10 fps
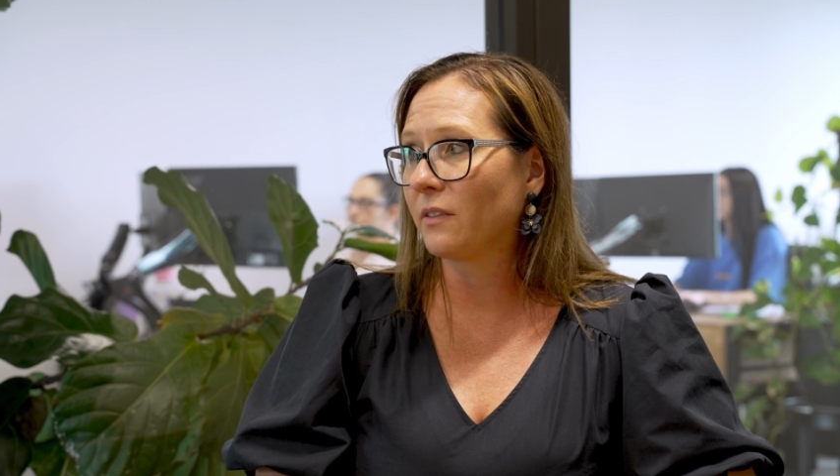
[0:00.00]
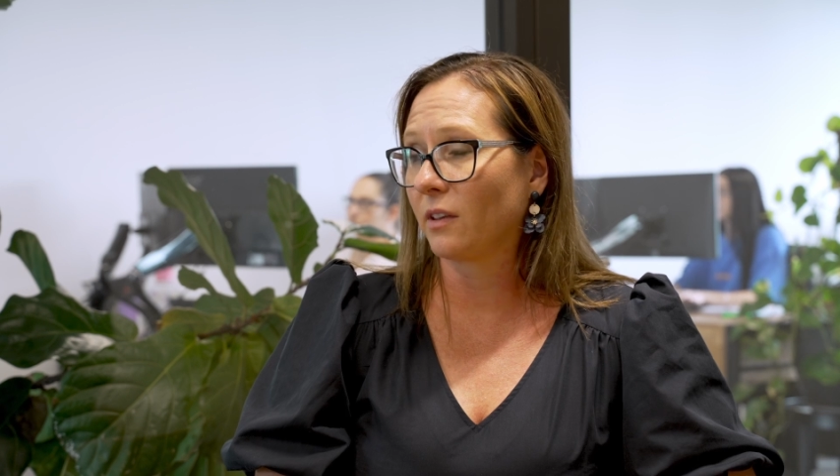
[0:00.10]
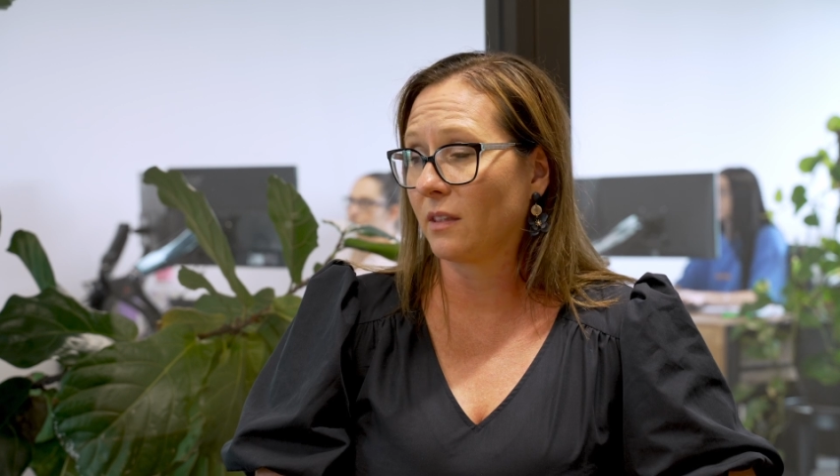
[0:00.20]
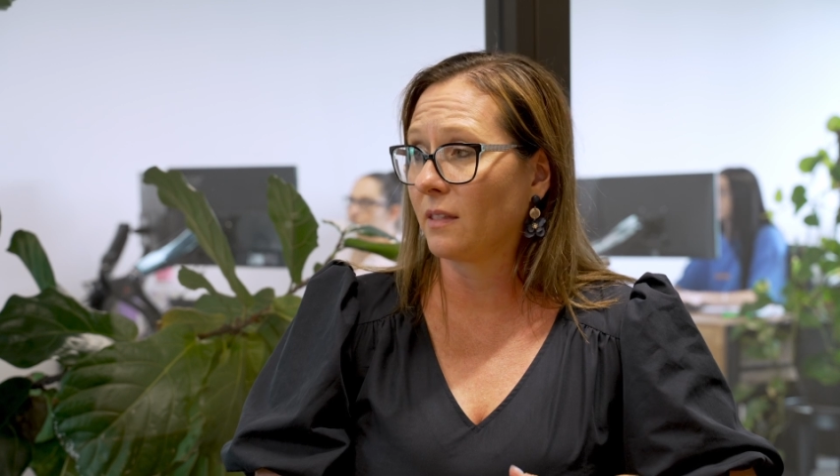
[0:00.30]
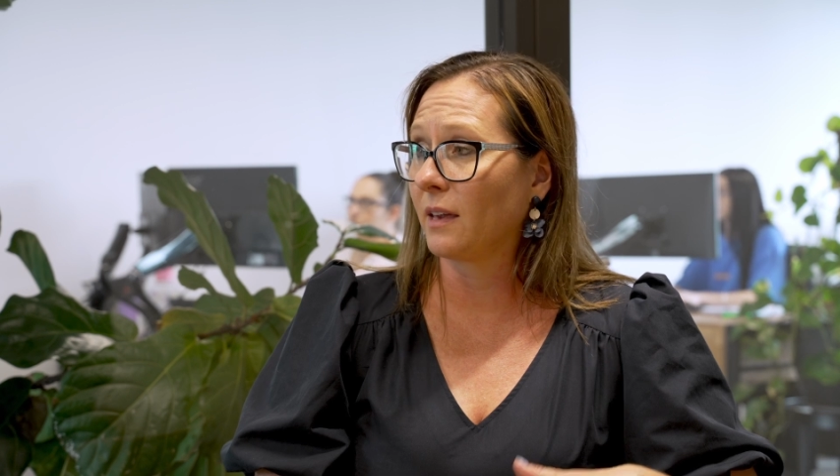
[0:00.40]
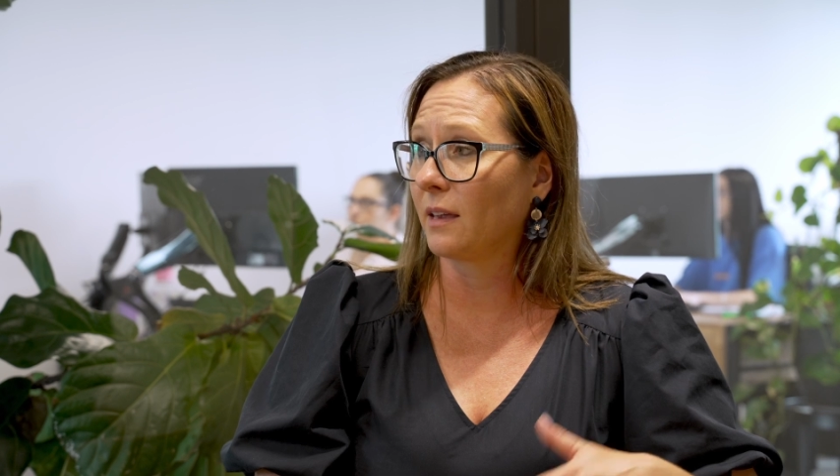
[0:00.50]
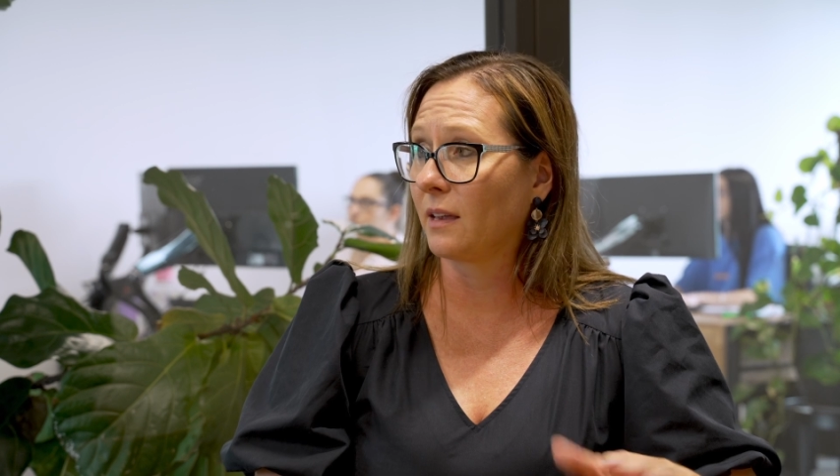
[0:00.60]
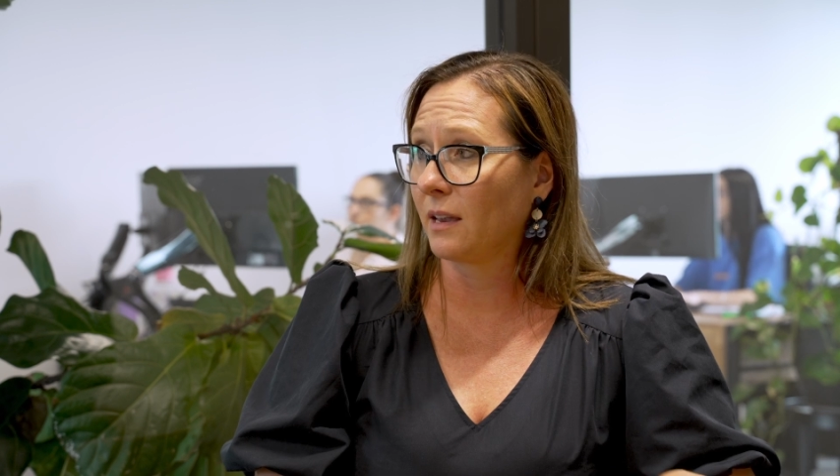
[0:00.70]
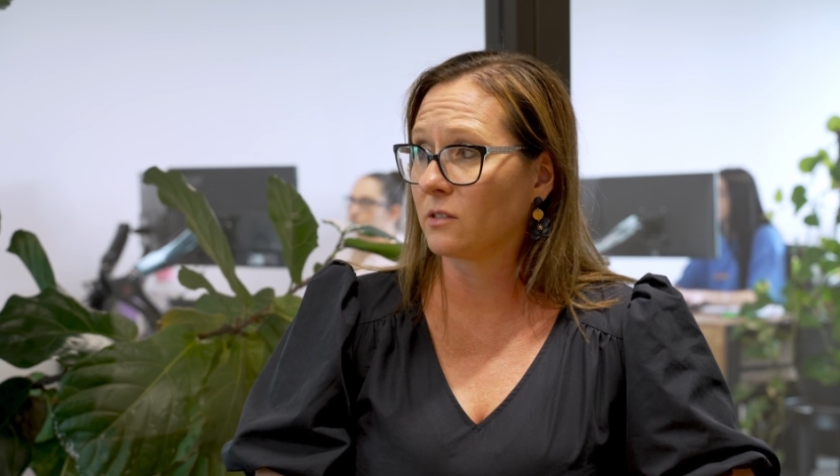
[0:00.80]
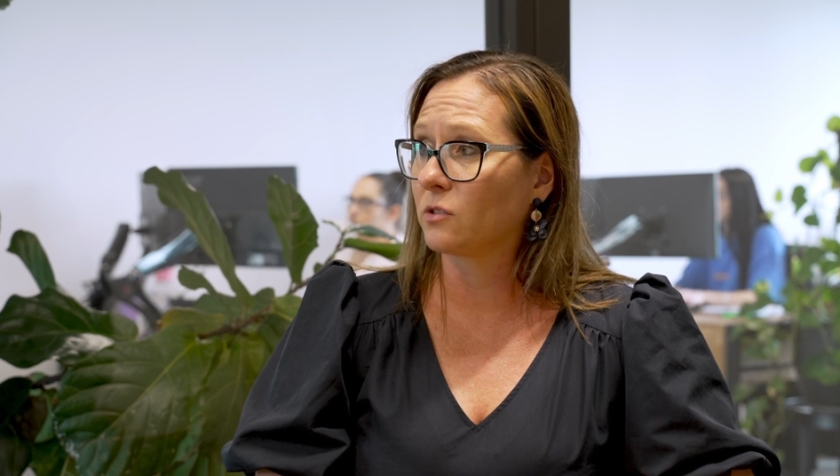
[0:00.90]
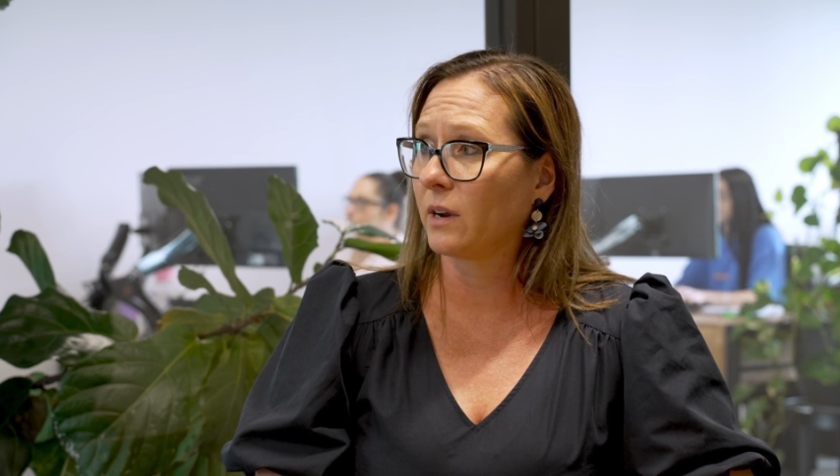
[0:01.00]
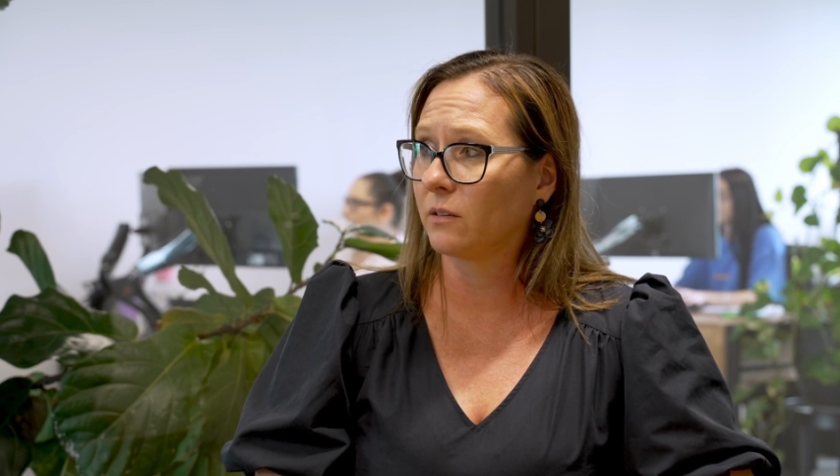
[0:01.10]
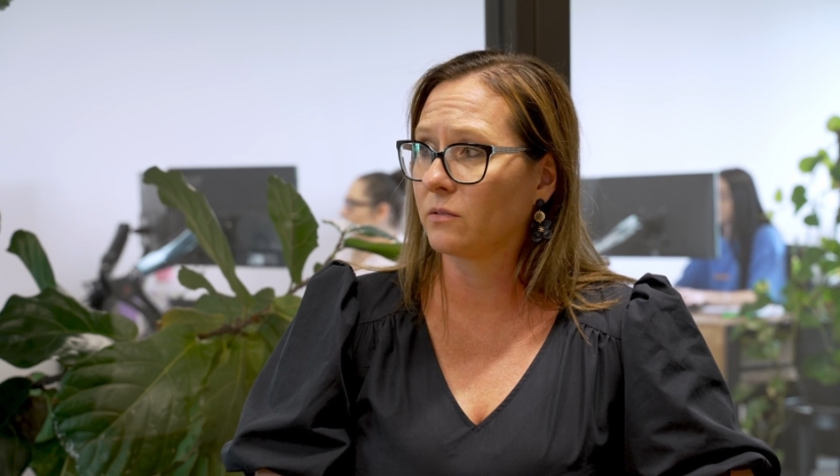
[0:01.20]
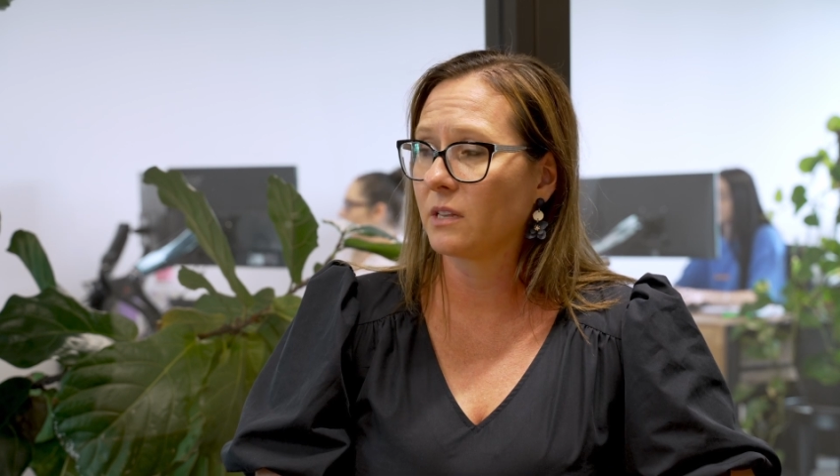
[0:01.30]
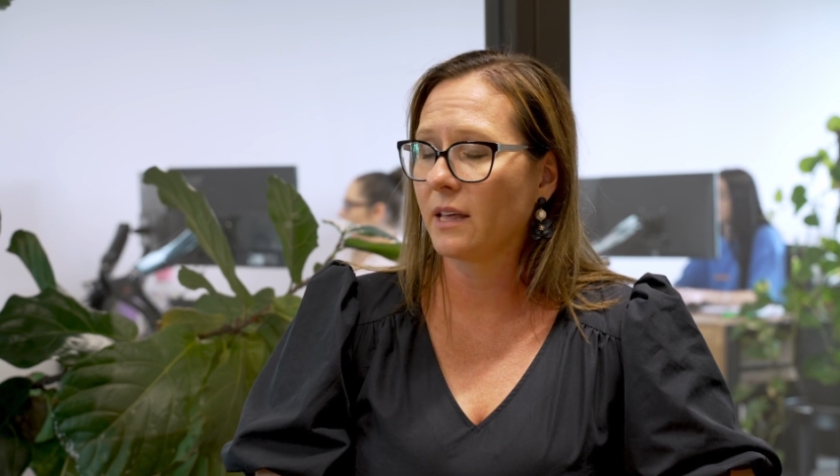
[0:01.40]
so that they can get straight
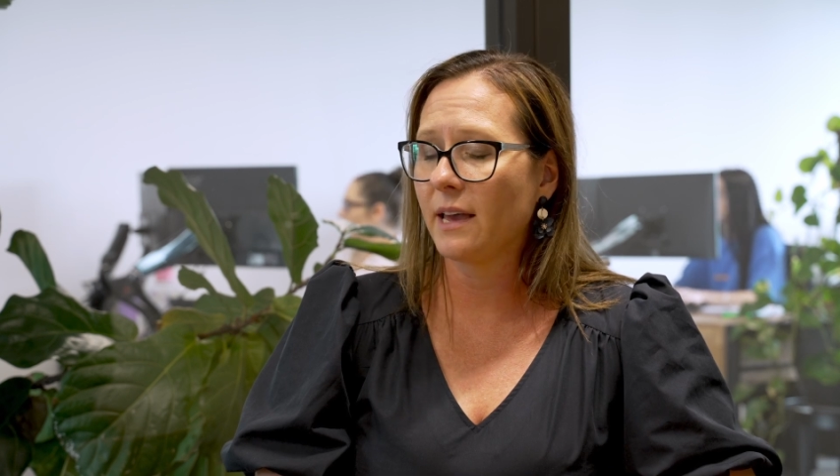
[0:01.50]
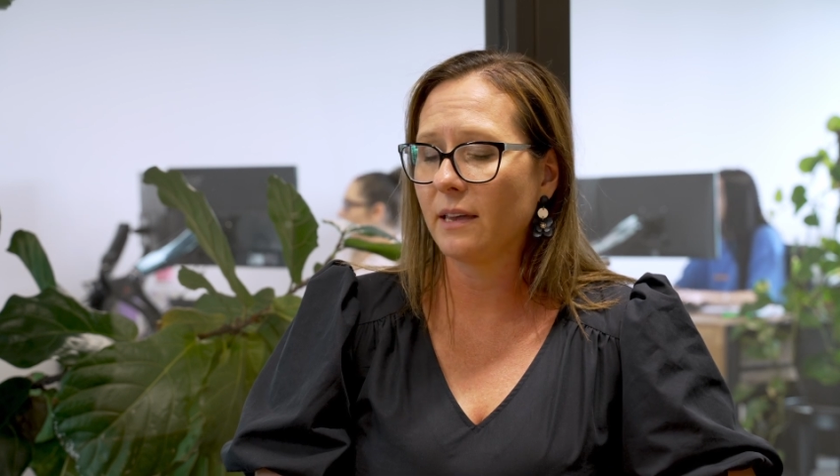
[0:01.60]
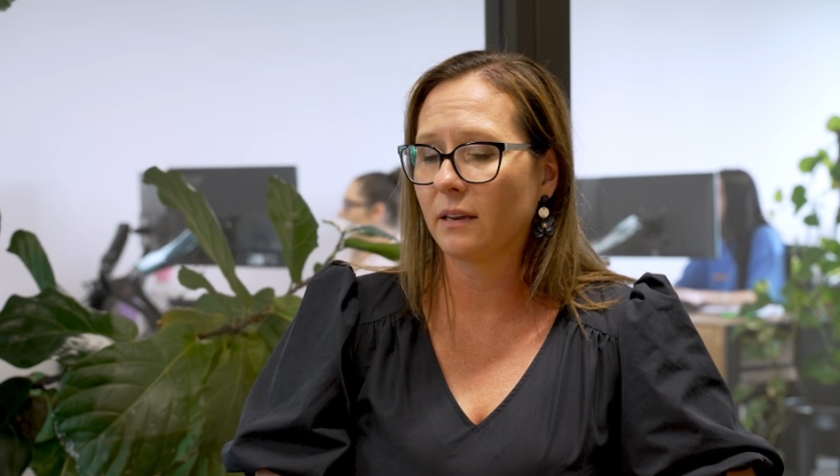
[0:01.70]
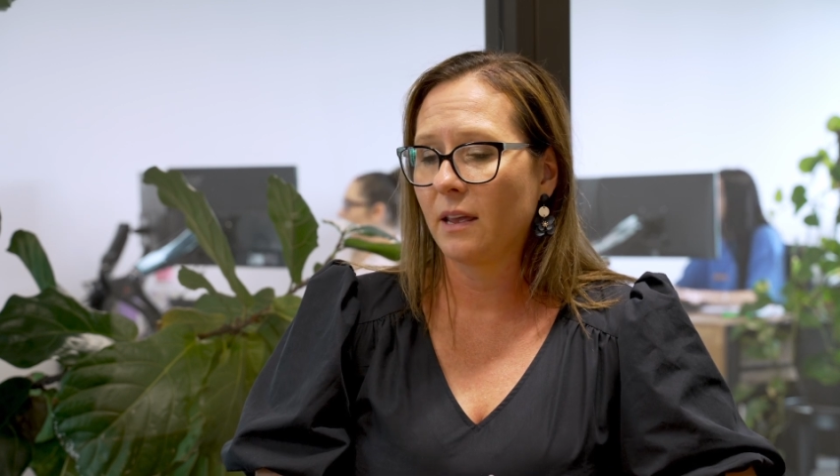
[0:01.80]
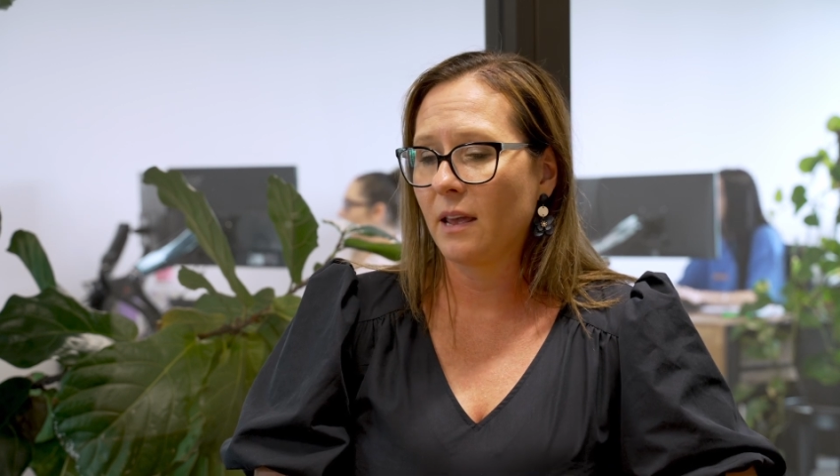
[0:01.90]
onto that,